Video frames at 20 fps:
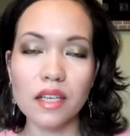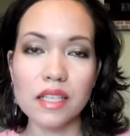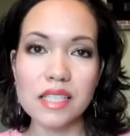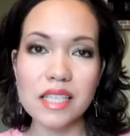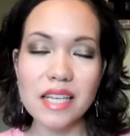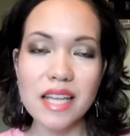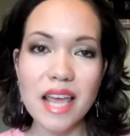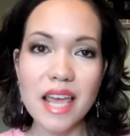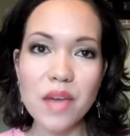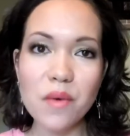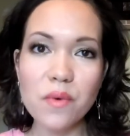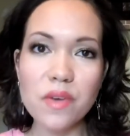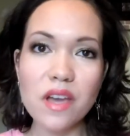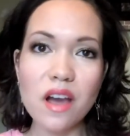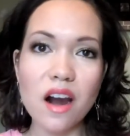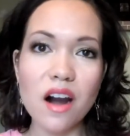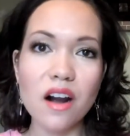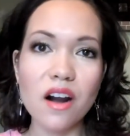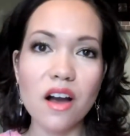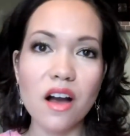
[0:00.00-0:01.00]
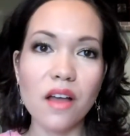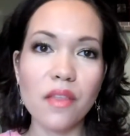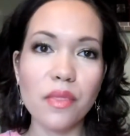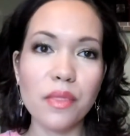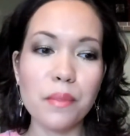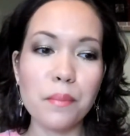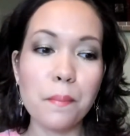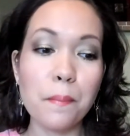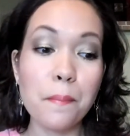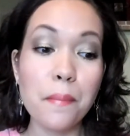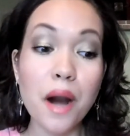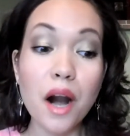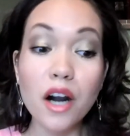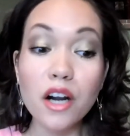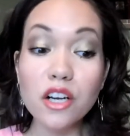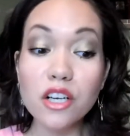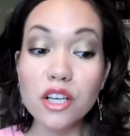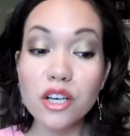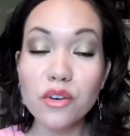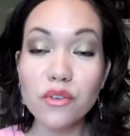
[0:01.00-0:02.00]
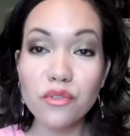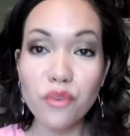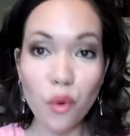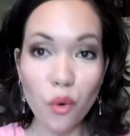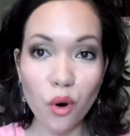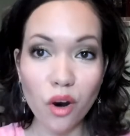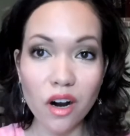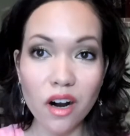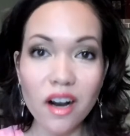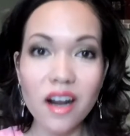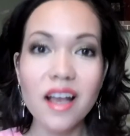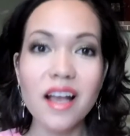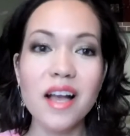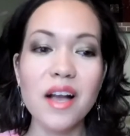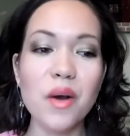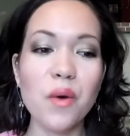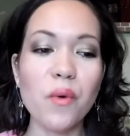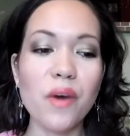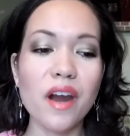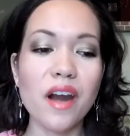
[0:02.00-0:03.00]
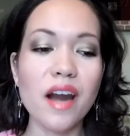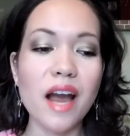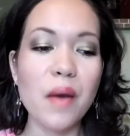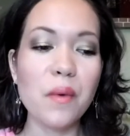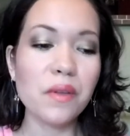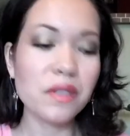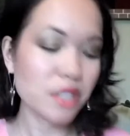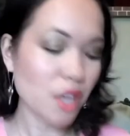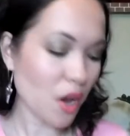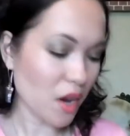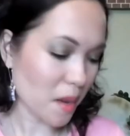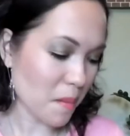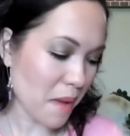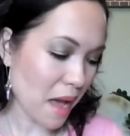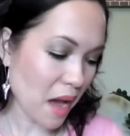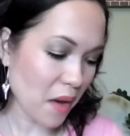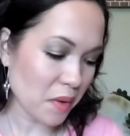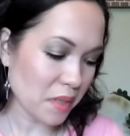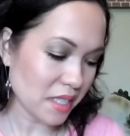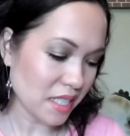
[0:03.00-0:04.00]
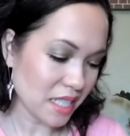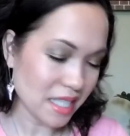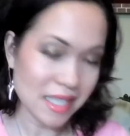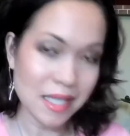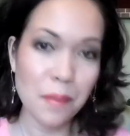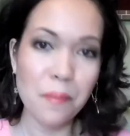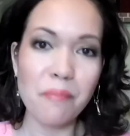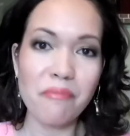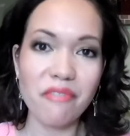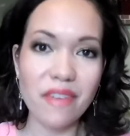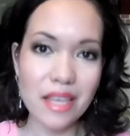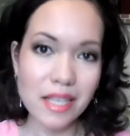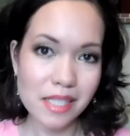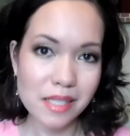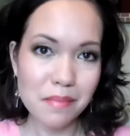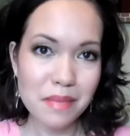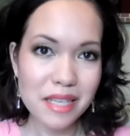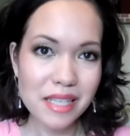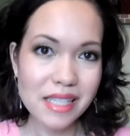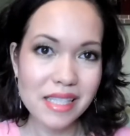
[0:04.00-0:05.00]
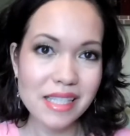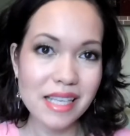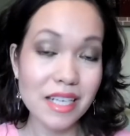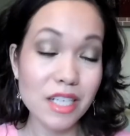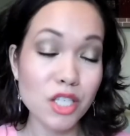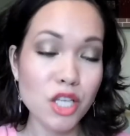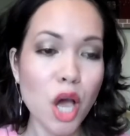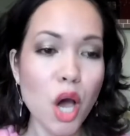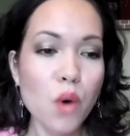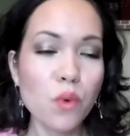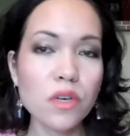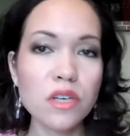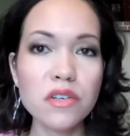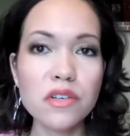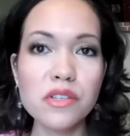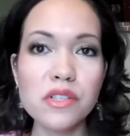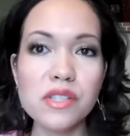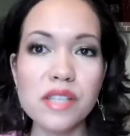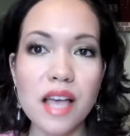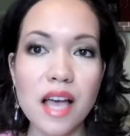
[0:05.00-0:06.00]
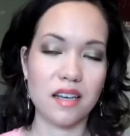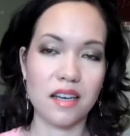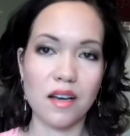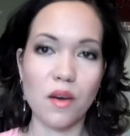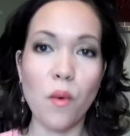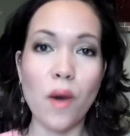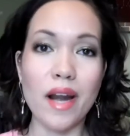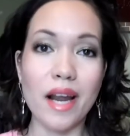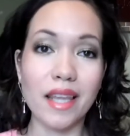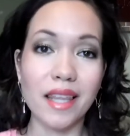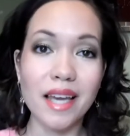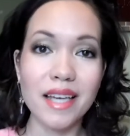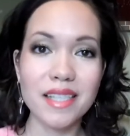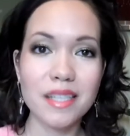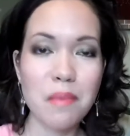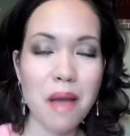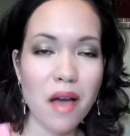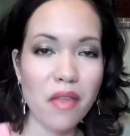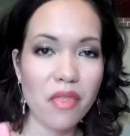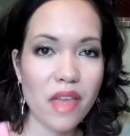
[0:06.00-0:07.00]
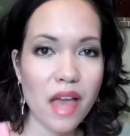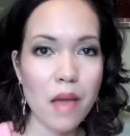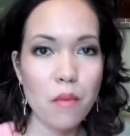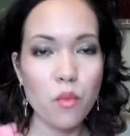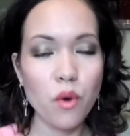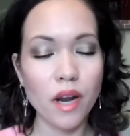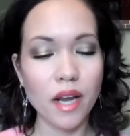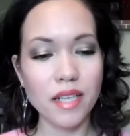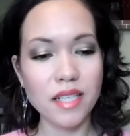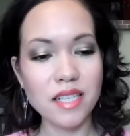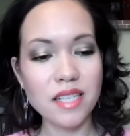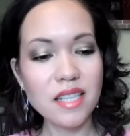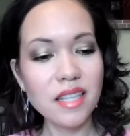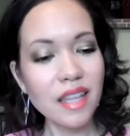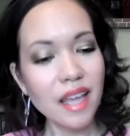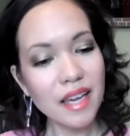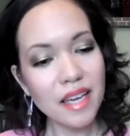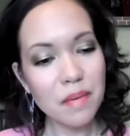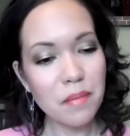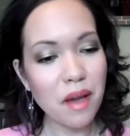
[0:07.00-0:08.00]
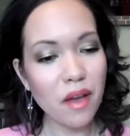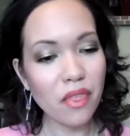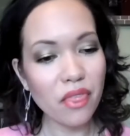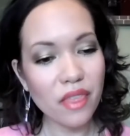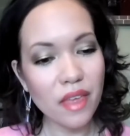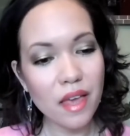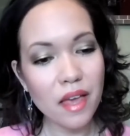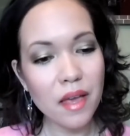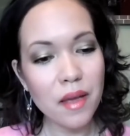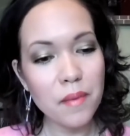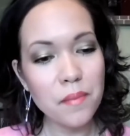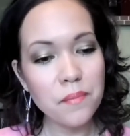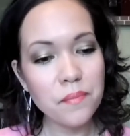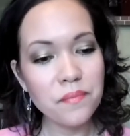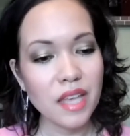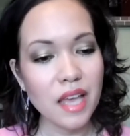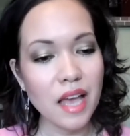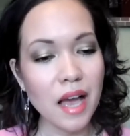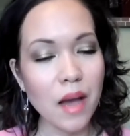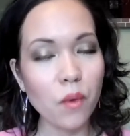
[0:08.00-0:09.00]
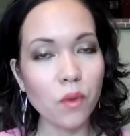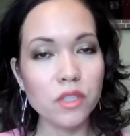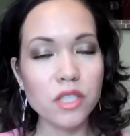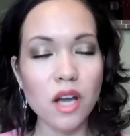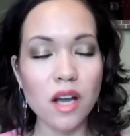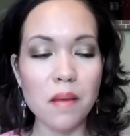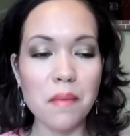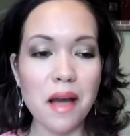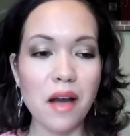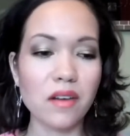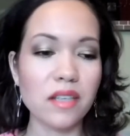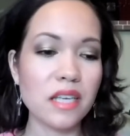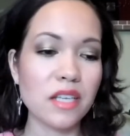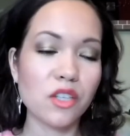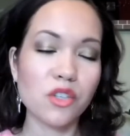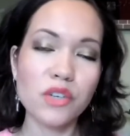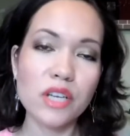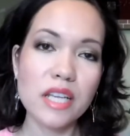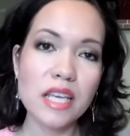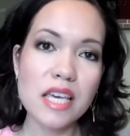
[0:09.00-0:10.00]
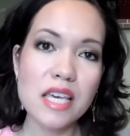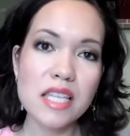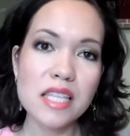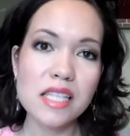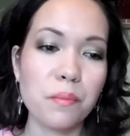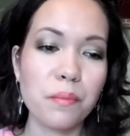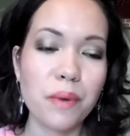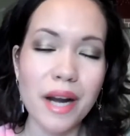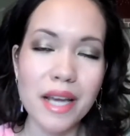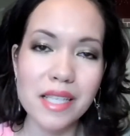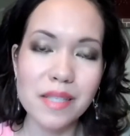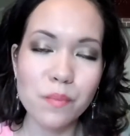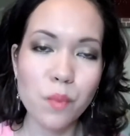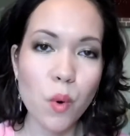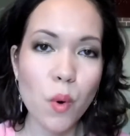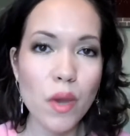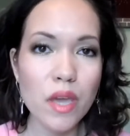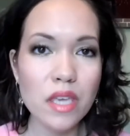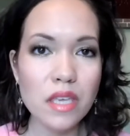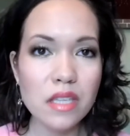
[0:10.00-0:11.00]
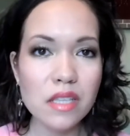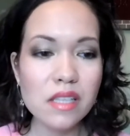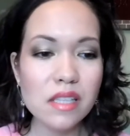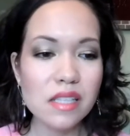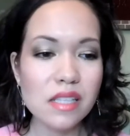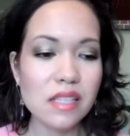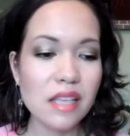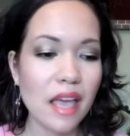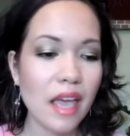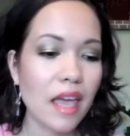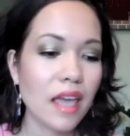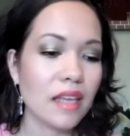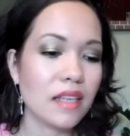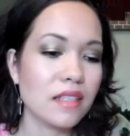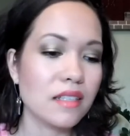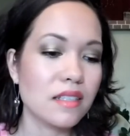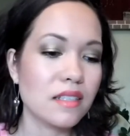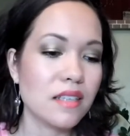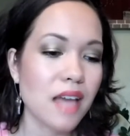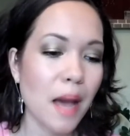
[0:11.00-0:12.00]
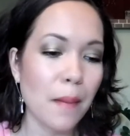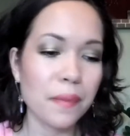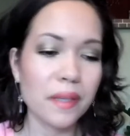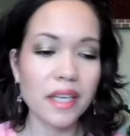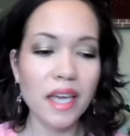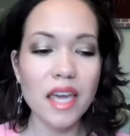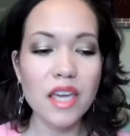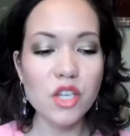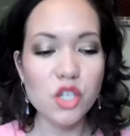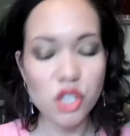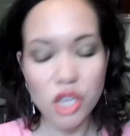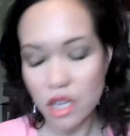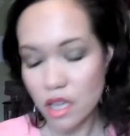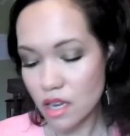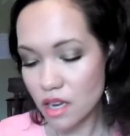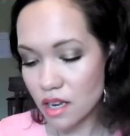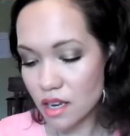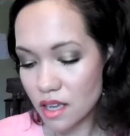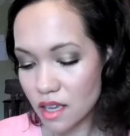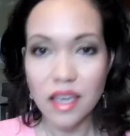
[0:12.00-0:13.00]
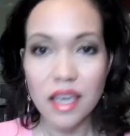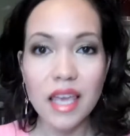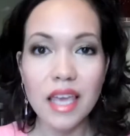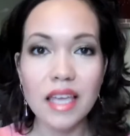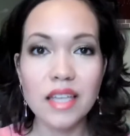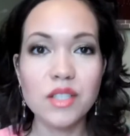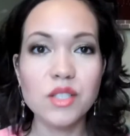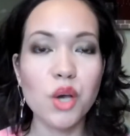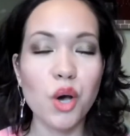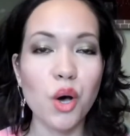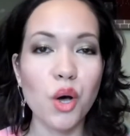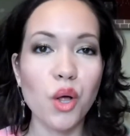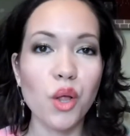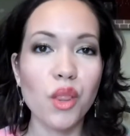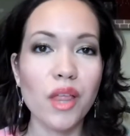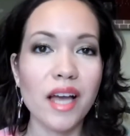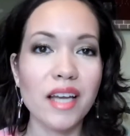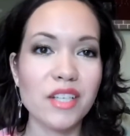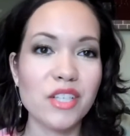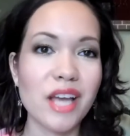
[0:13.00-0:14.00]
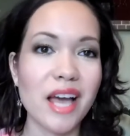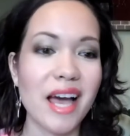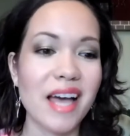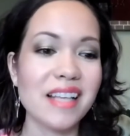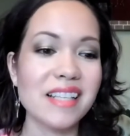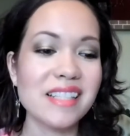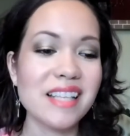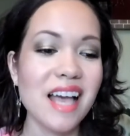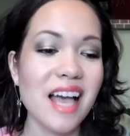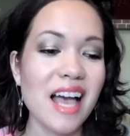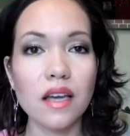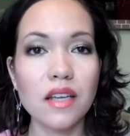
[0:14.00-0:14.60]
Today we are on part 4 where I will talk about some face mists and toners what I liked about them, what I didn't like about them. Uh, we'll talk about ingredient, price points, and application, and all that jazz.